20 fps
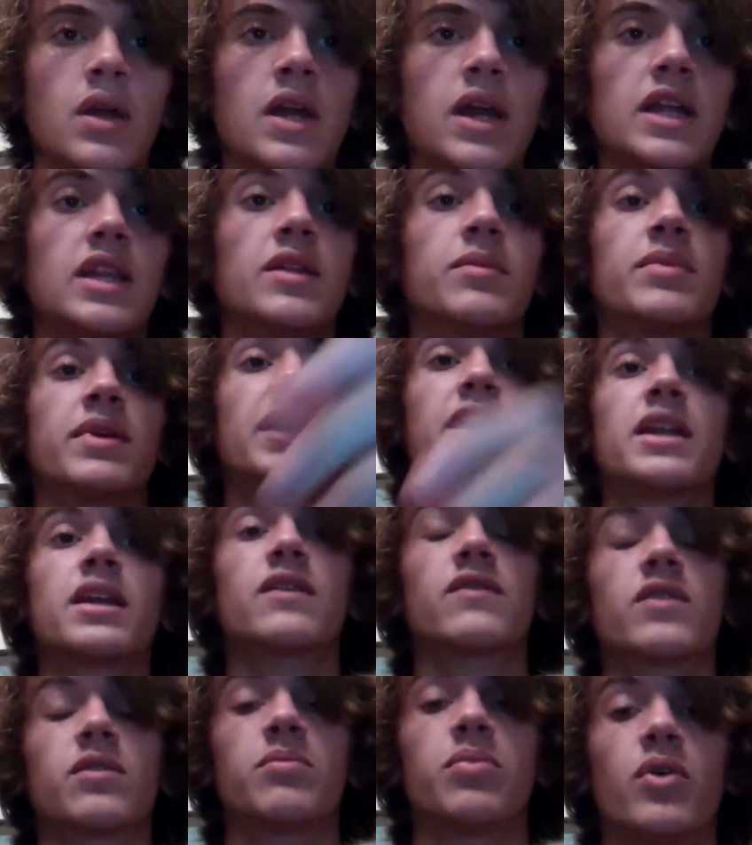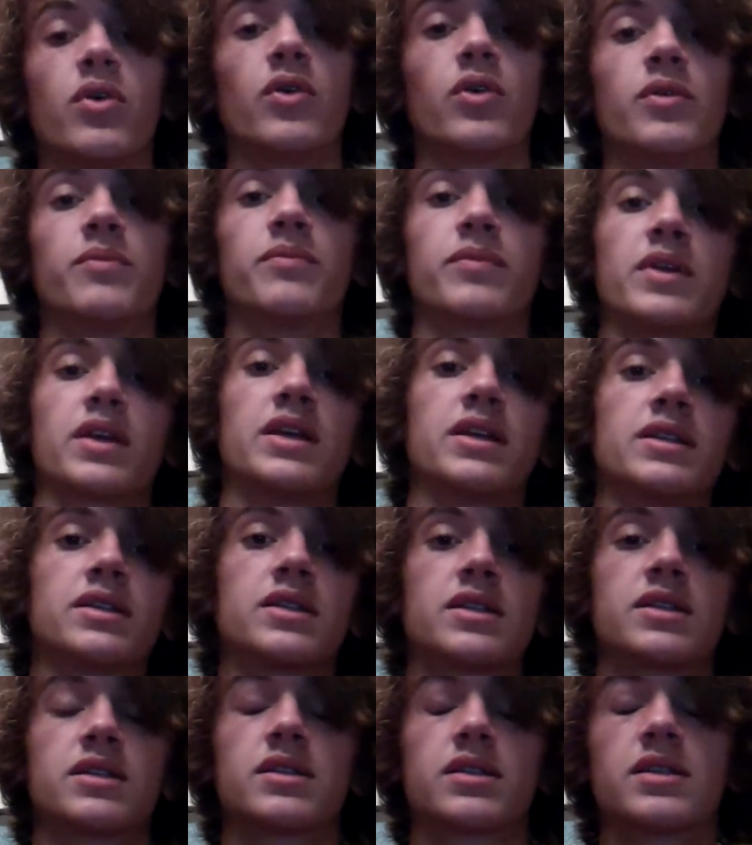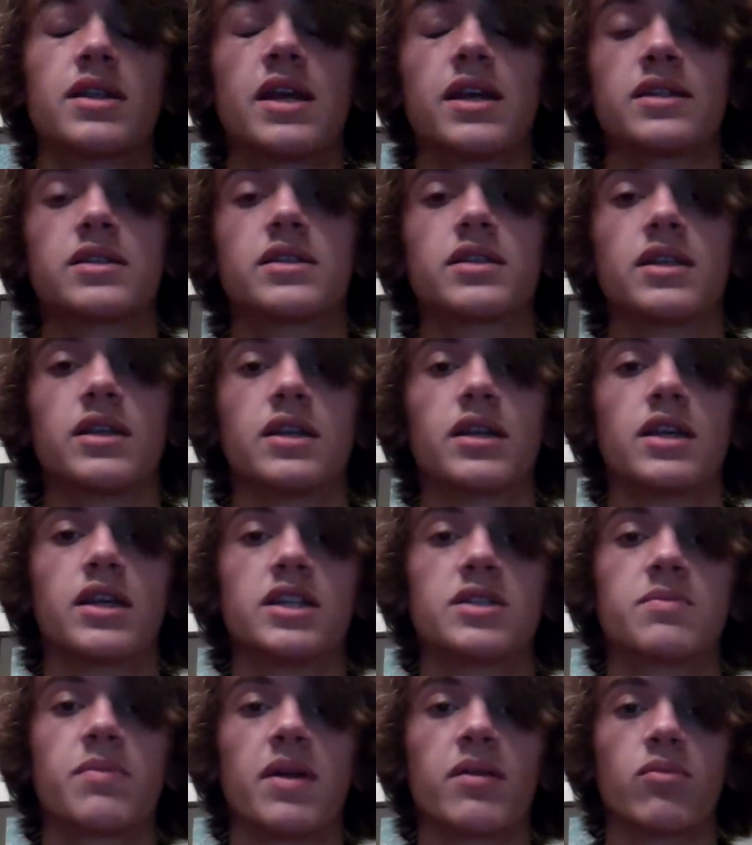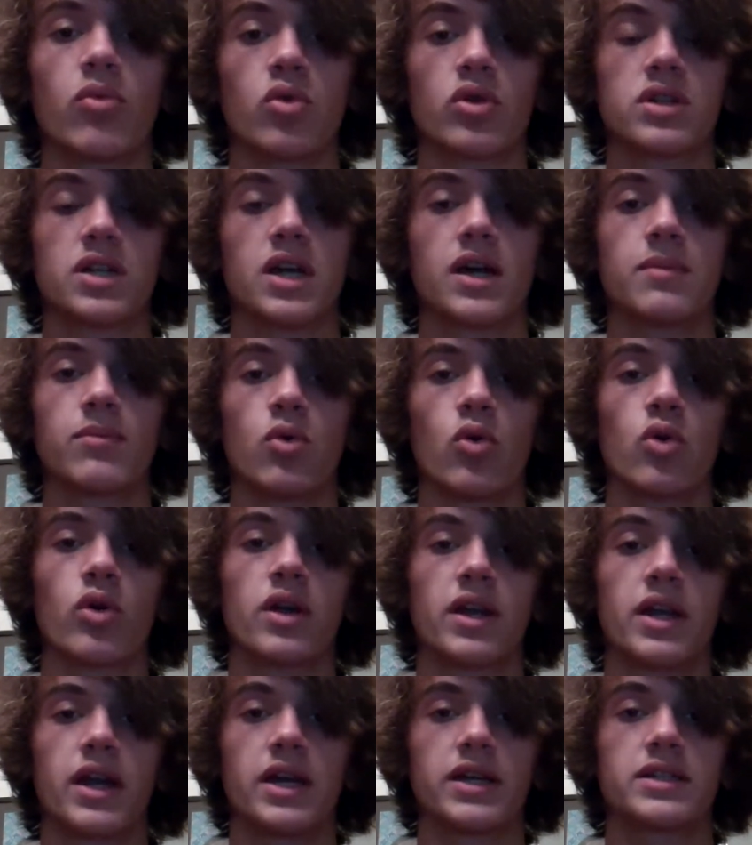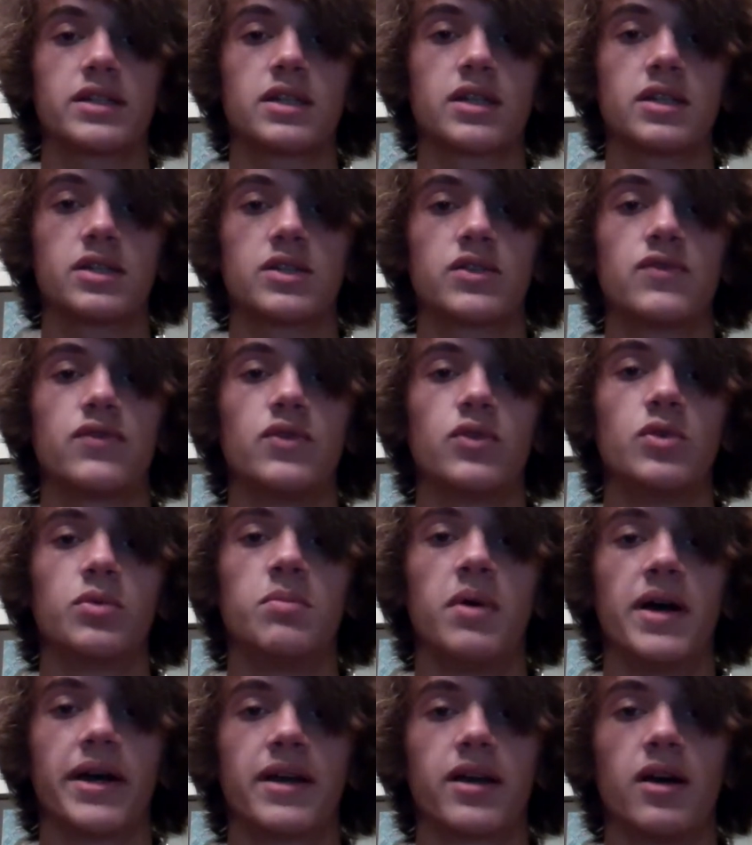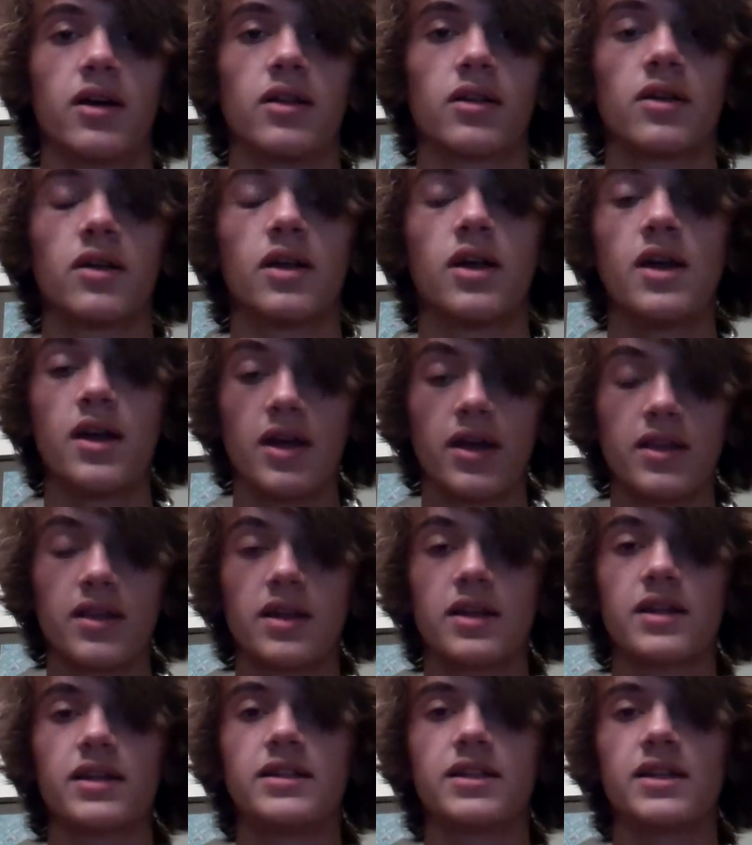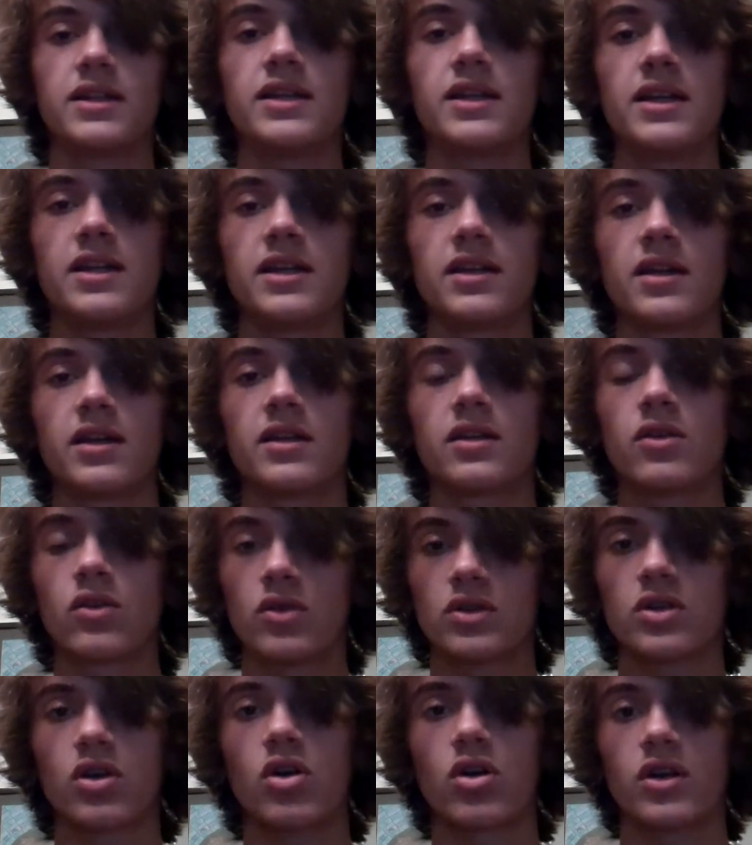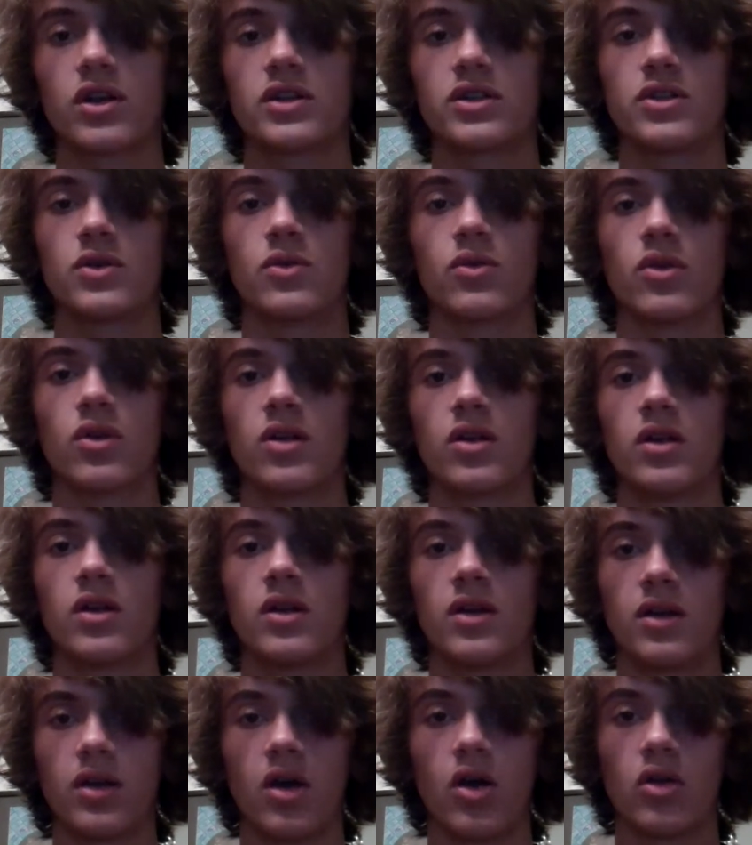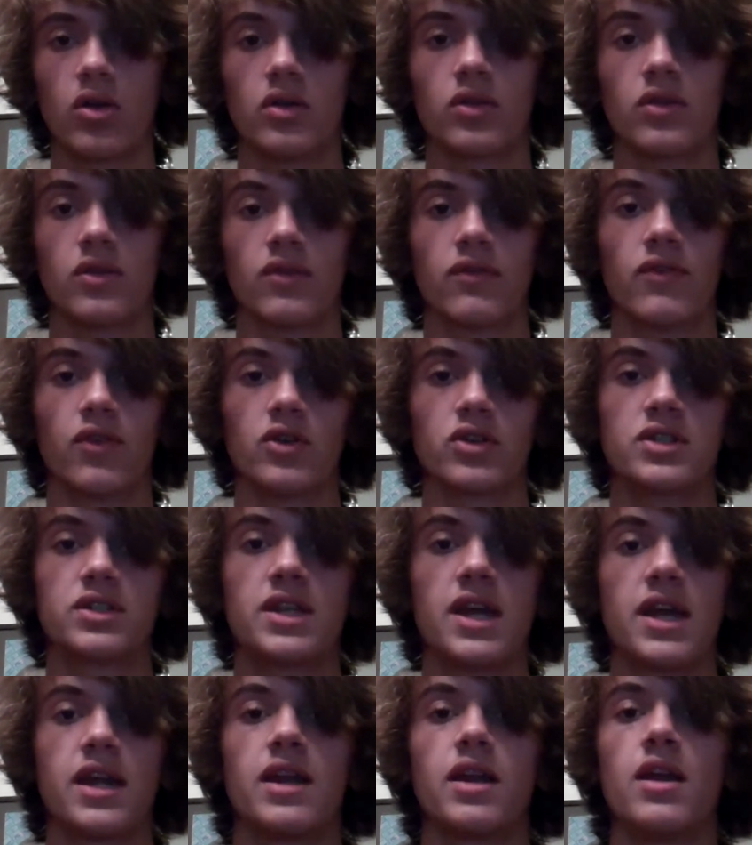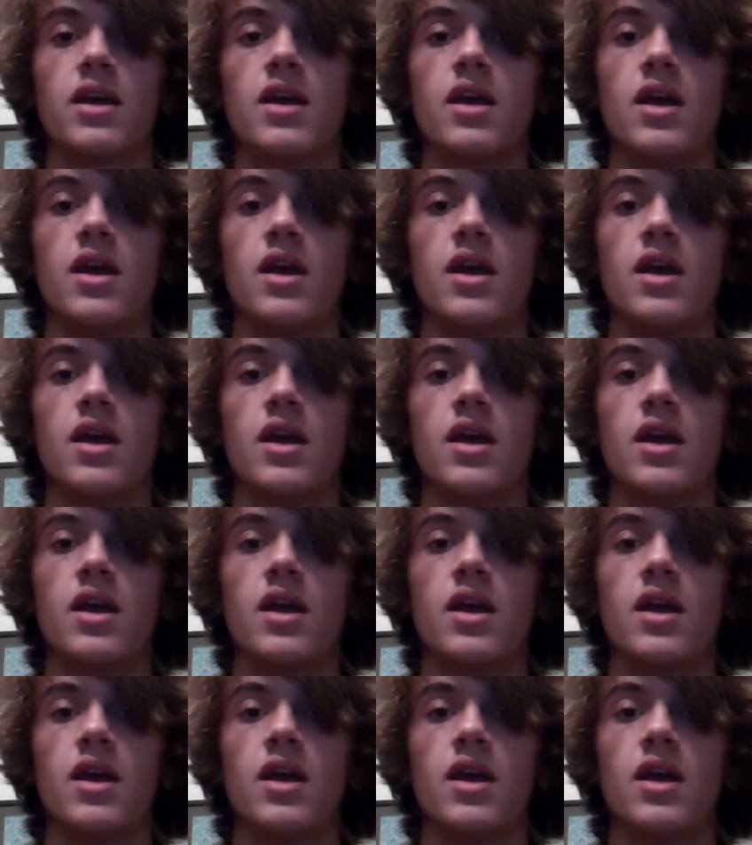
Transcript: In the beginning of the poem, he states that he spent more time organizing his food by color than he did eating it or talking to her on their first date.